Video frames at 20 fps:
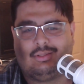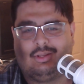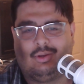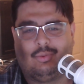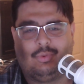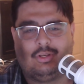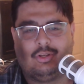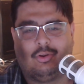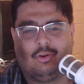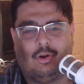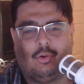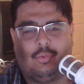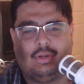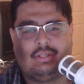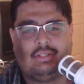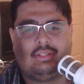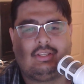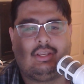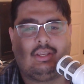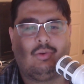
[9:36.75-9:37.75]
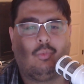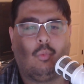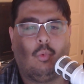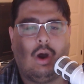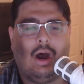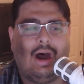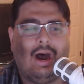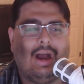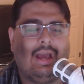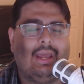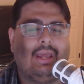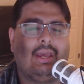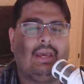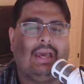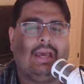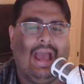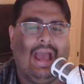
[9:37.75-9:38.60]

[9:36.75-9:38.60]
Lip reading: we don't always see why